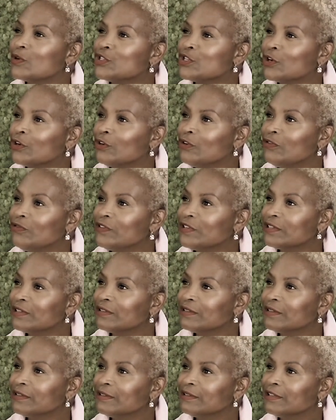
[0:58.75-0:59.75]
reserved
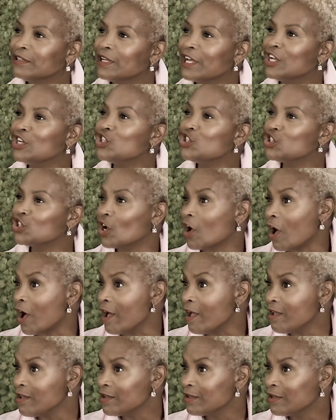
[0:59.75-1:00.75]
and
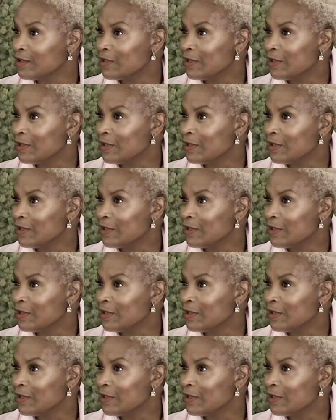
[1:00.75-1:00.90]
shy.